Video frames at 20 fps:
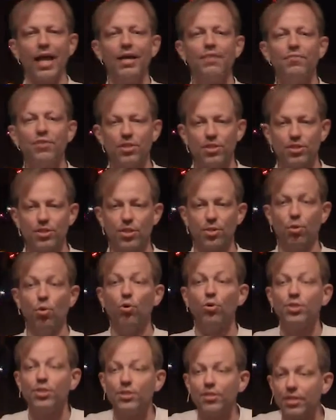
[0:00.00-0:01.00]
average, an
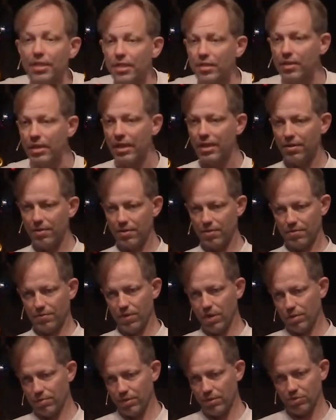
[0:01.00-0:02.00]
ordinary
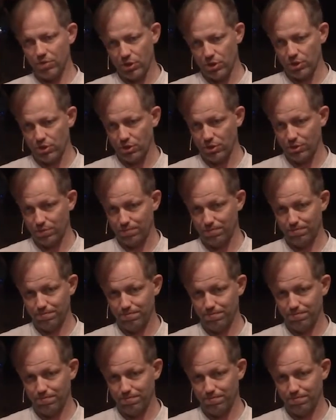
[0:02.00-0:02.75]
follower of Jesus.